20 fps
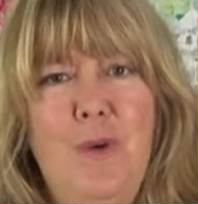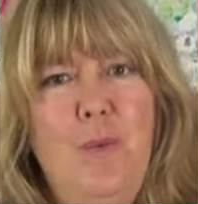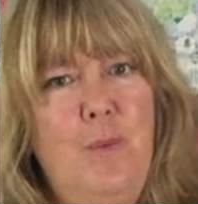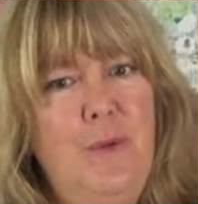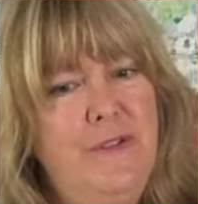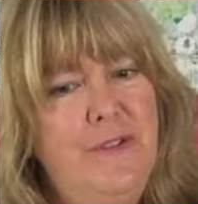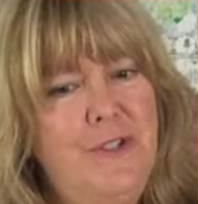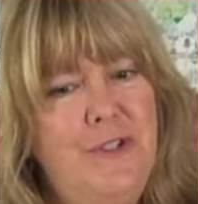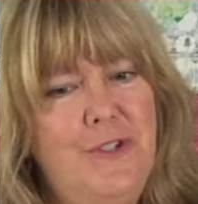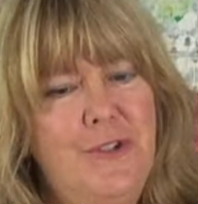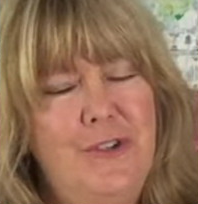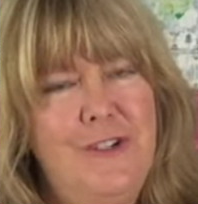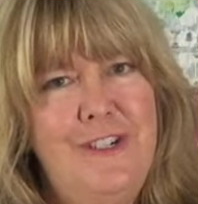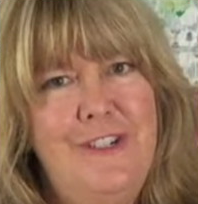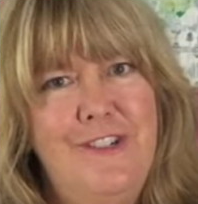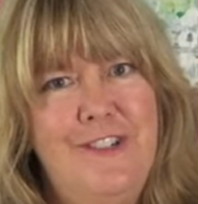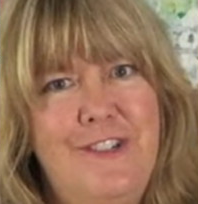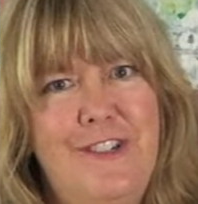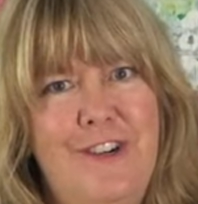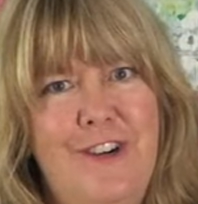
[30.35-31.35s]
We've
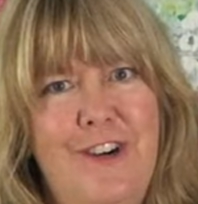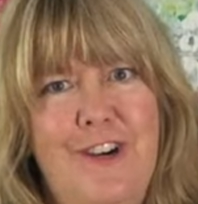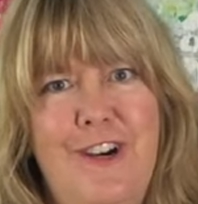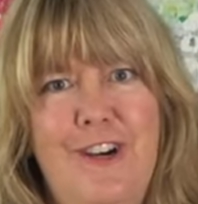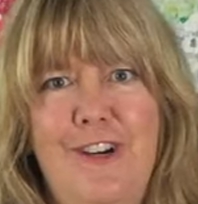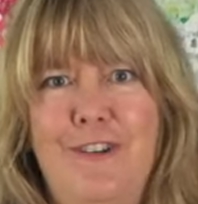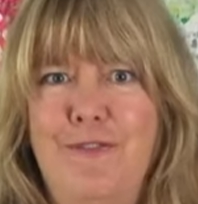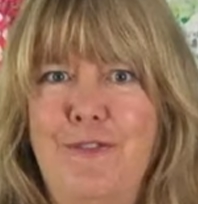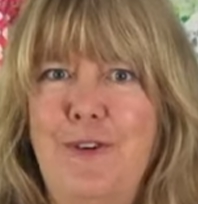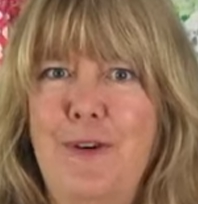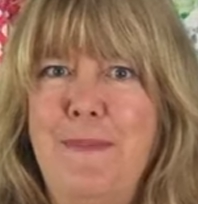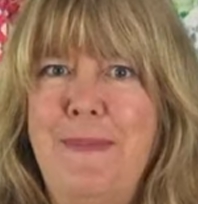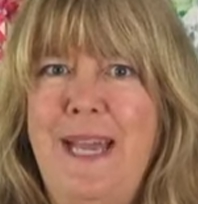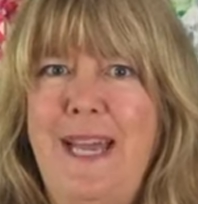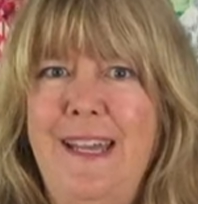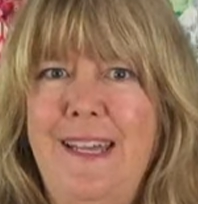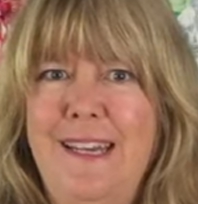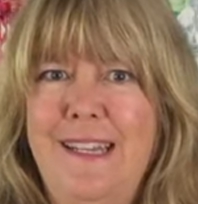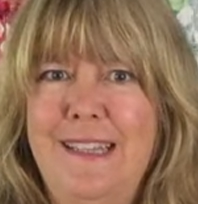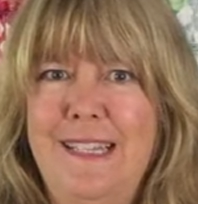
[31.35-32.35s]
shortened our
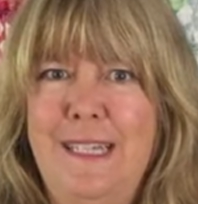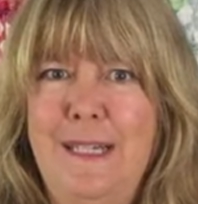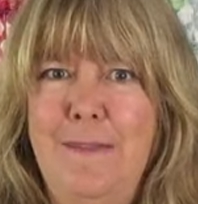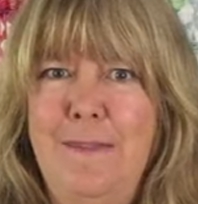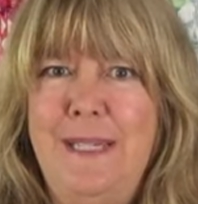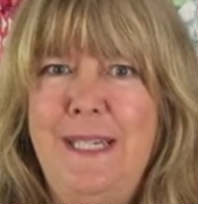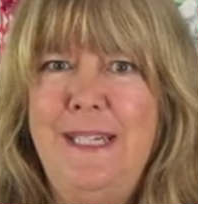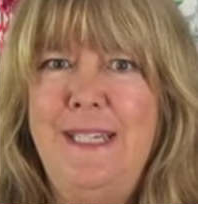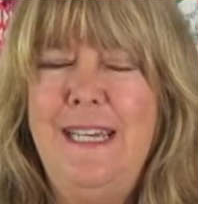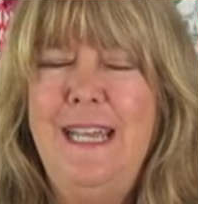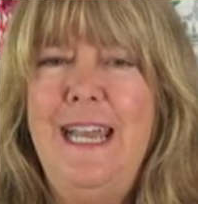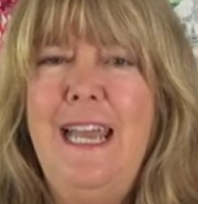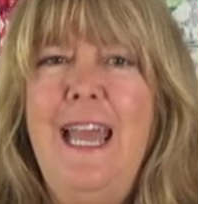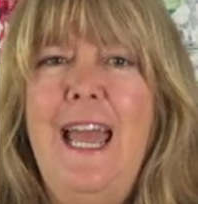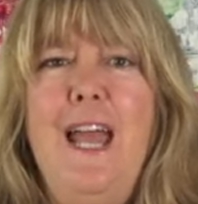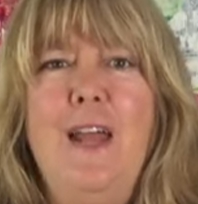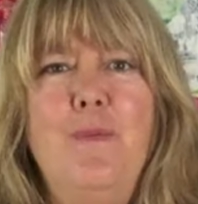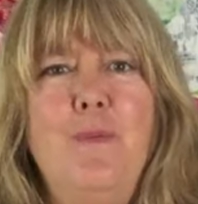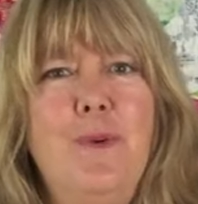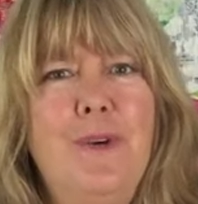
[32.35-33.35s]
format a little bit,
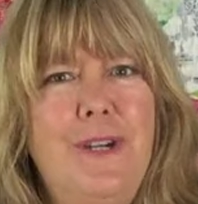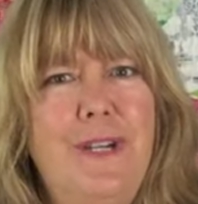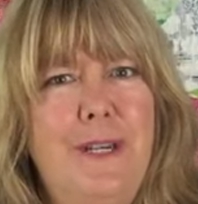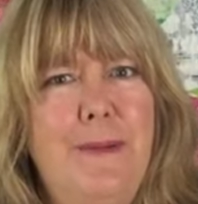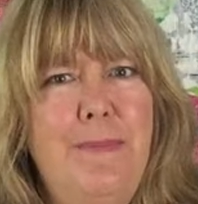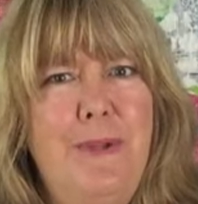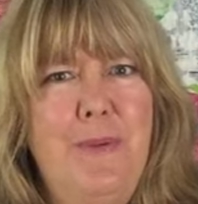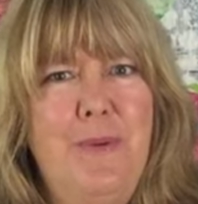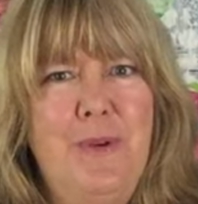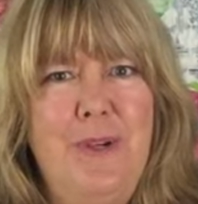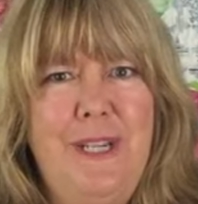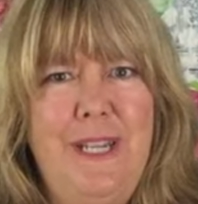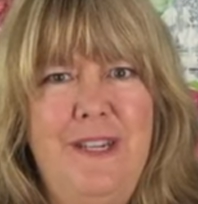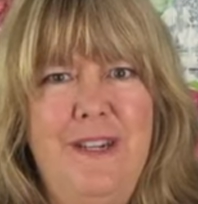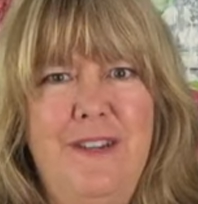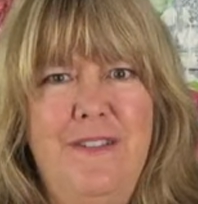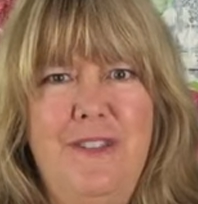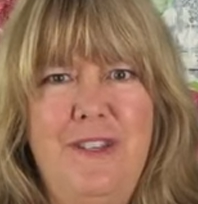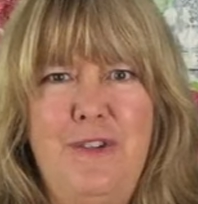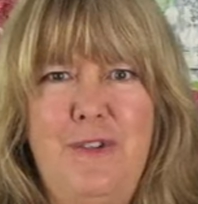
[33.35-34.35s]
and we're going to be
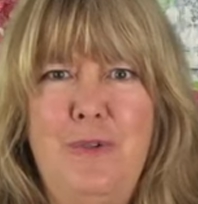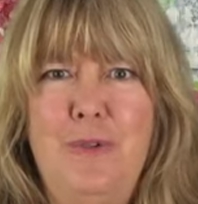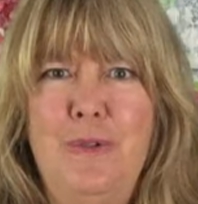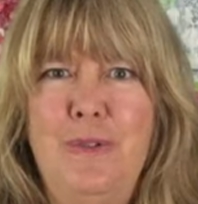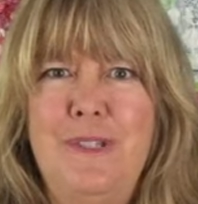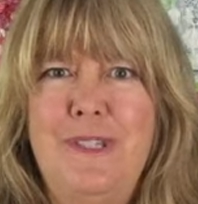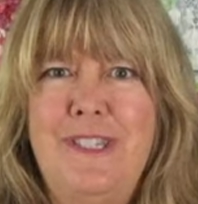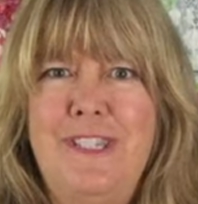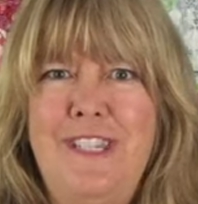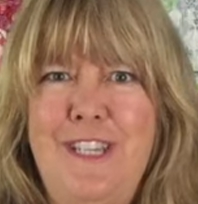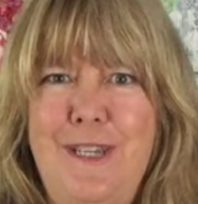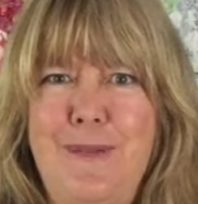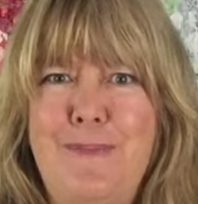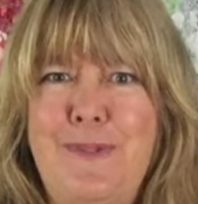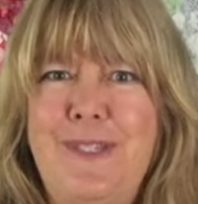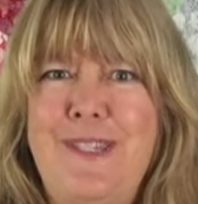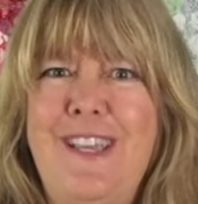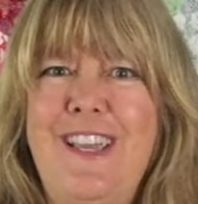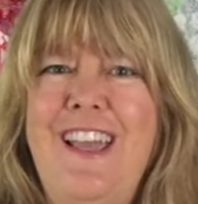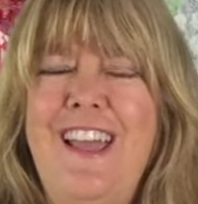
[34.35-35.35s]
working on the tools,
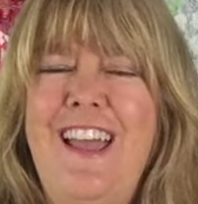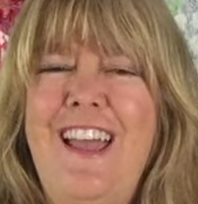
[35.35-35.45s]
tips,